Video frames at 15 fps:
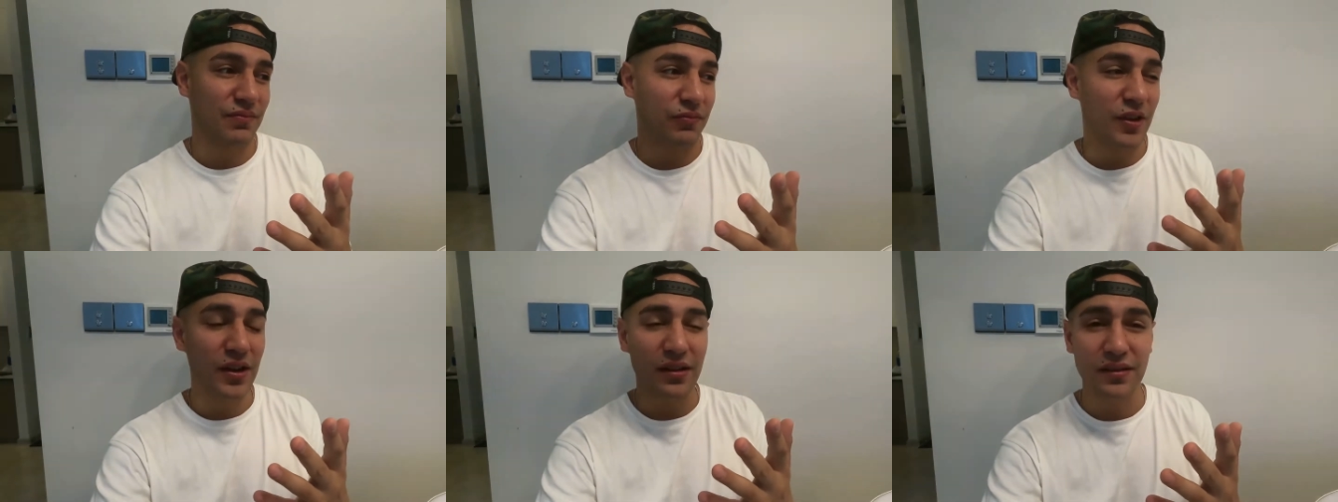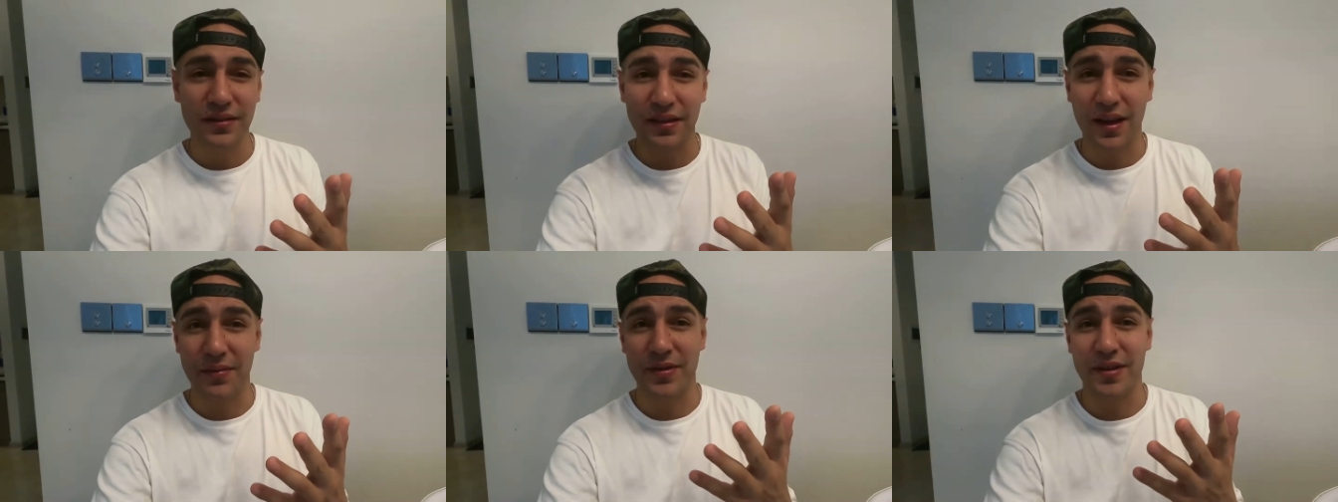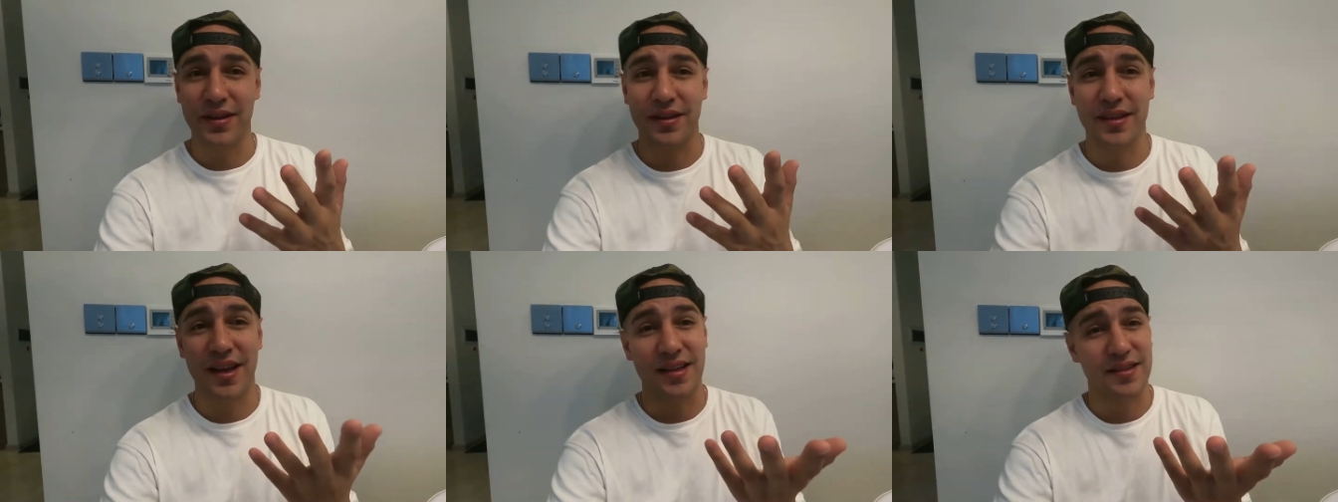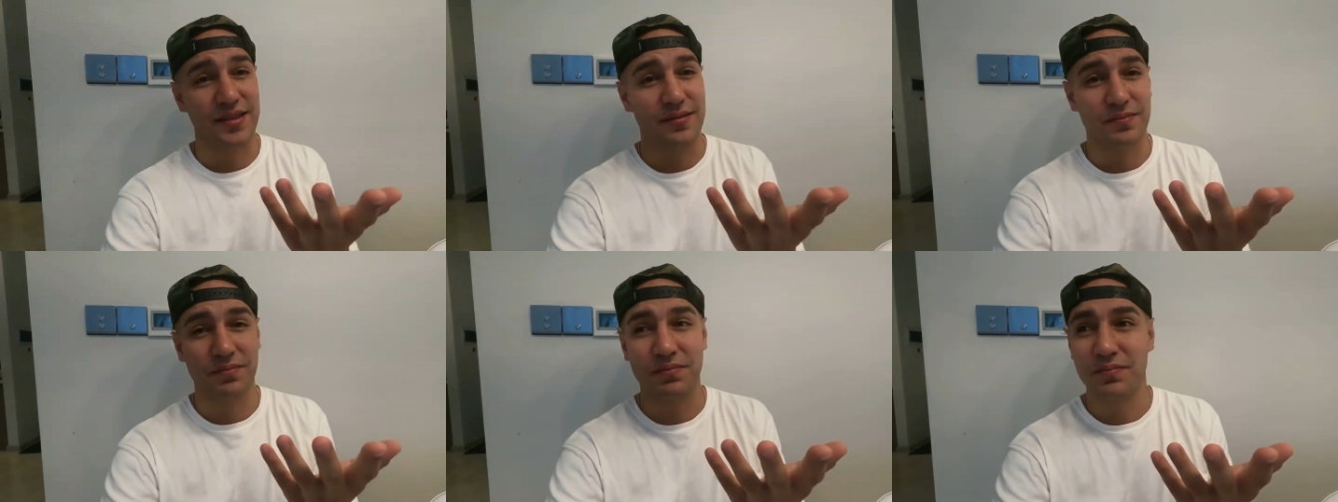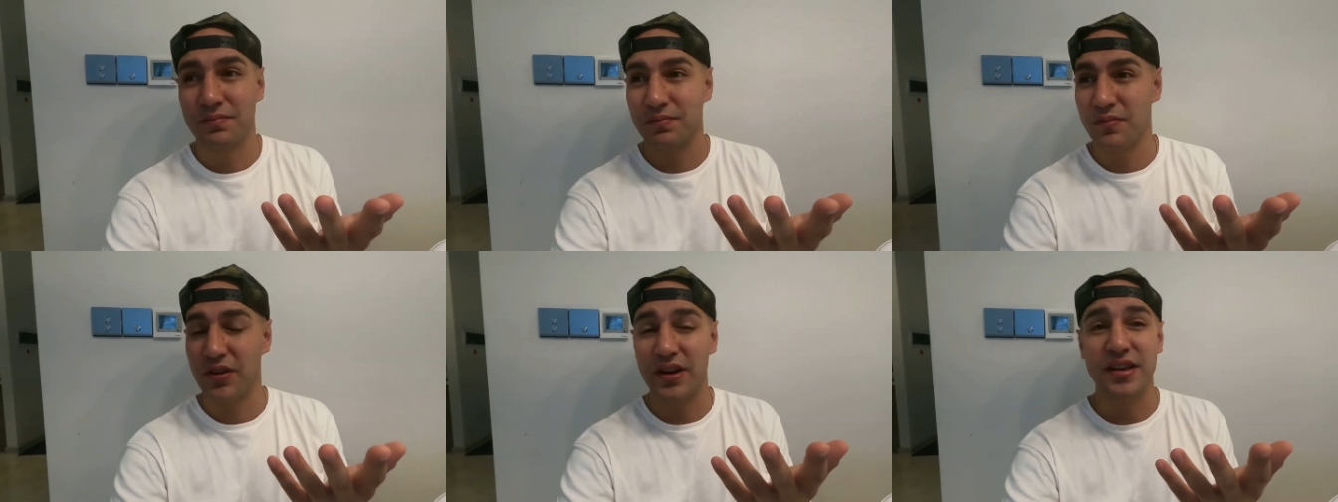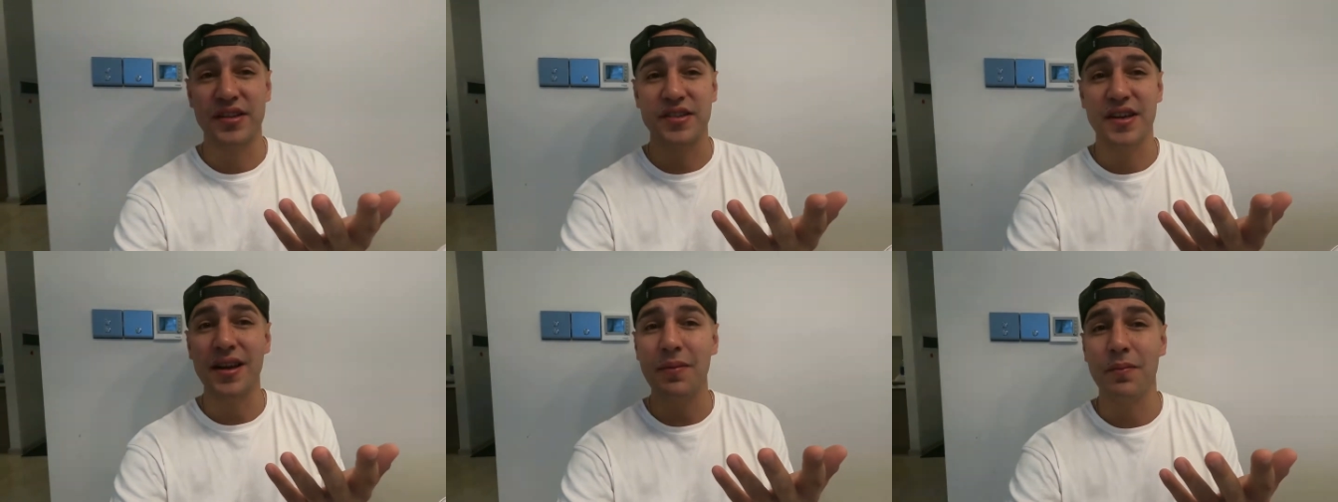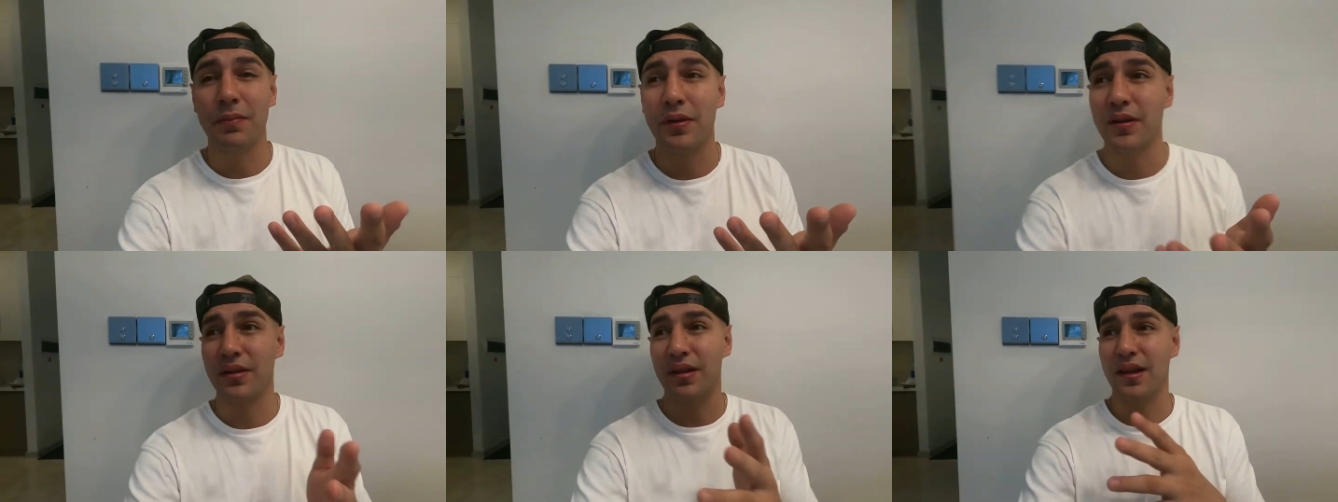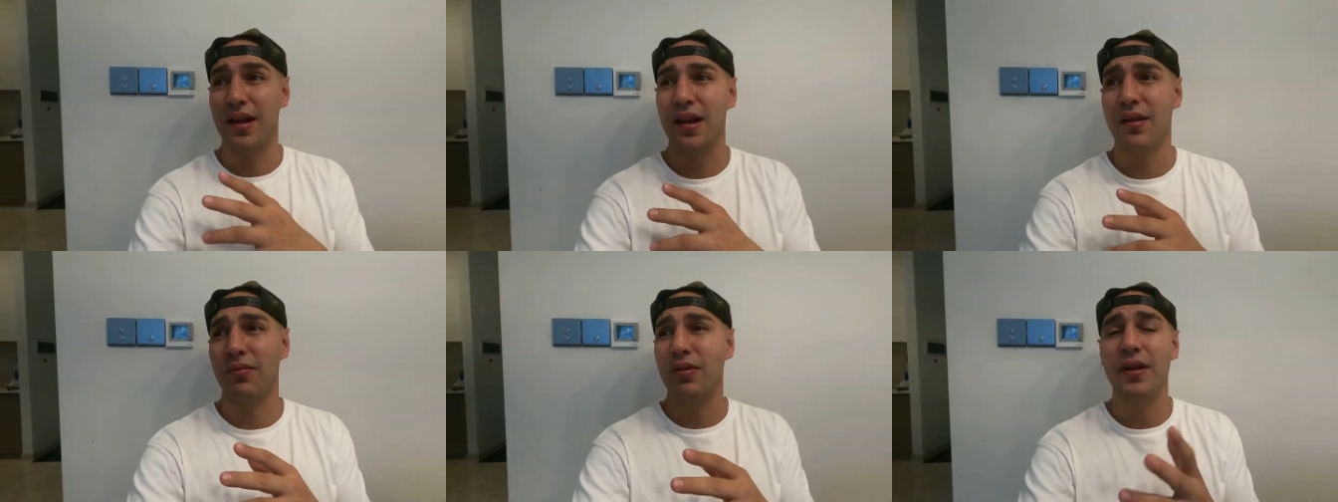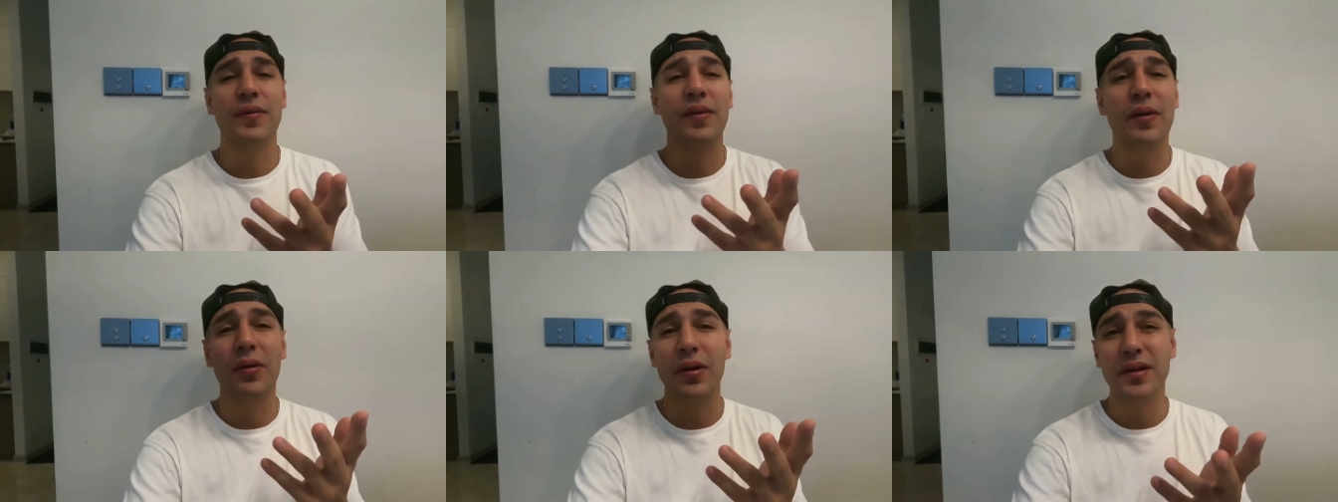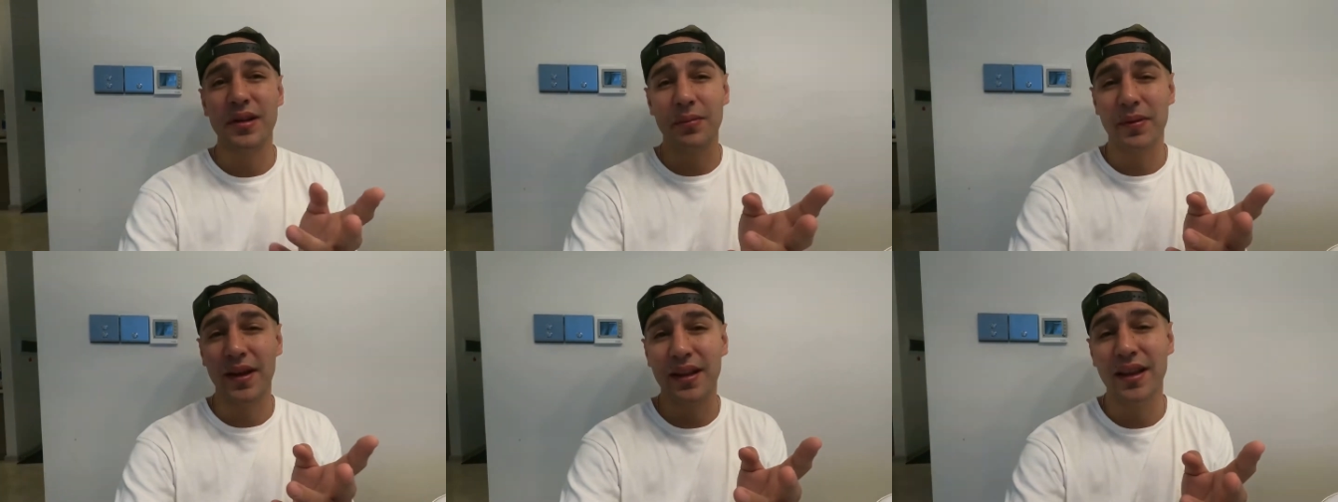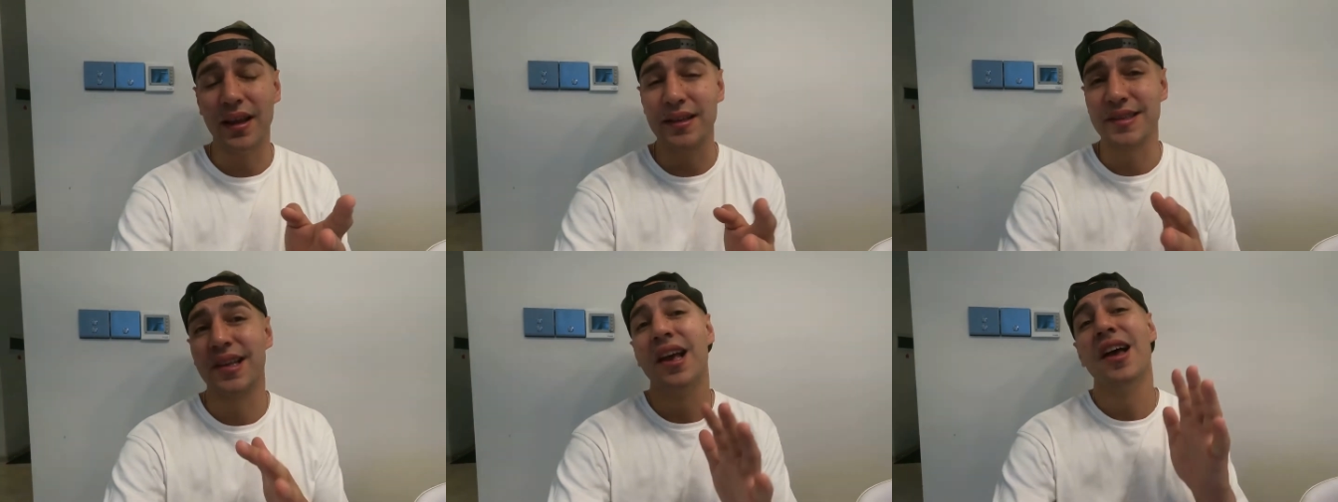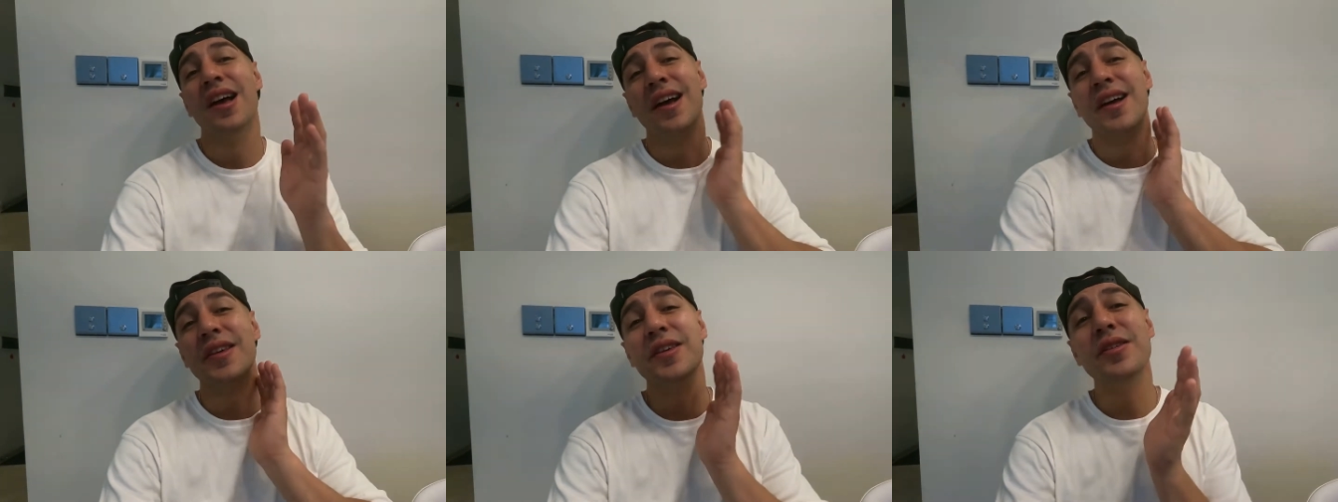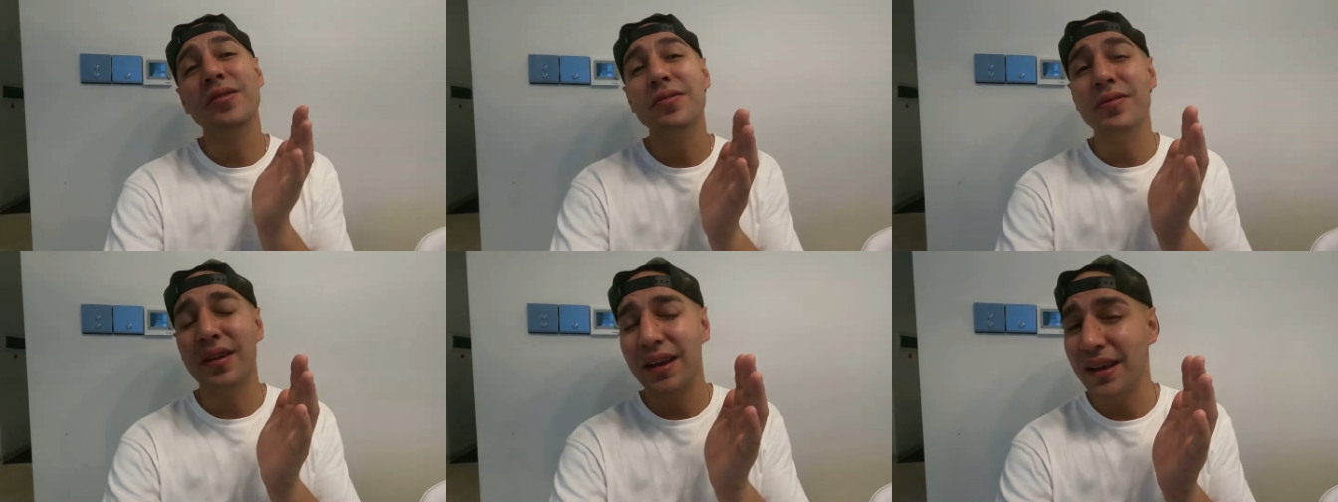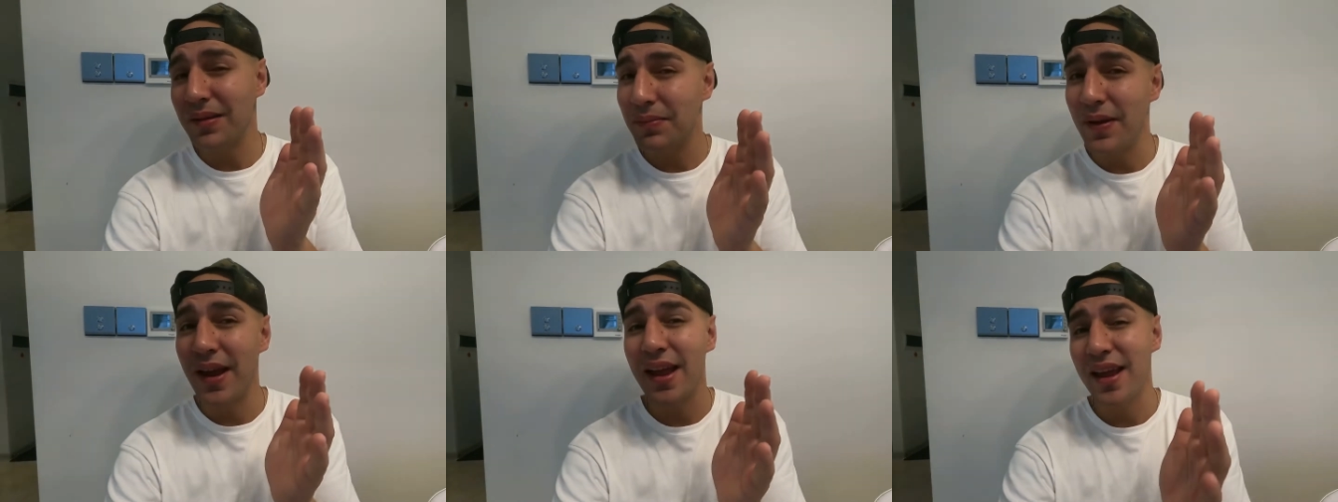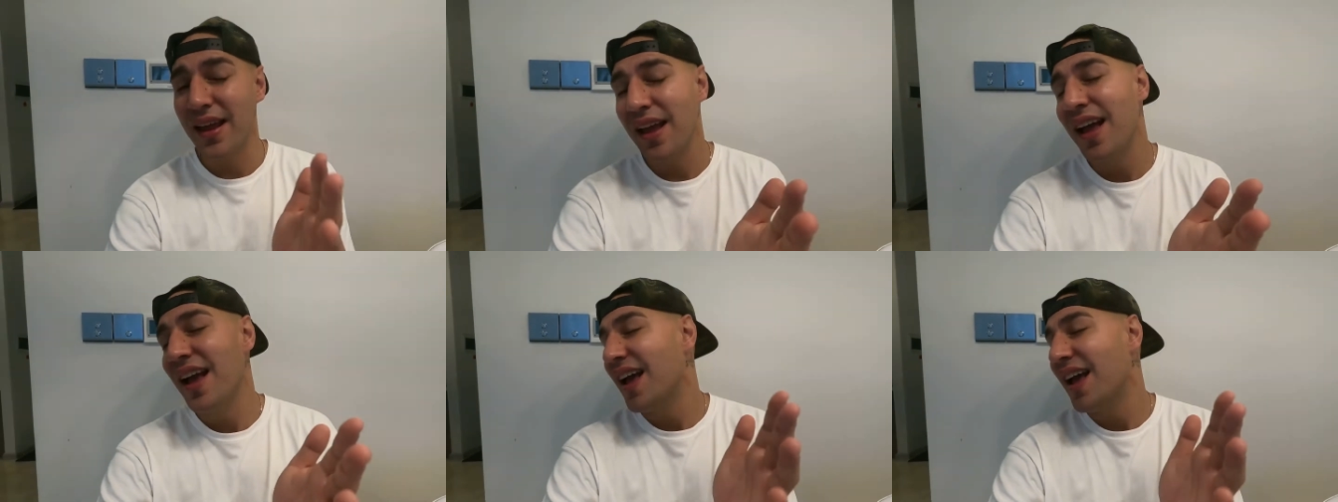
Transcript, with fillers: well, I mean, that's pretty cheap, but uh, what if I wanted to pay less? You can pay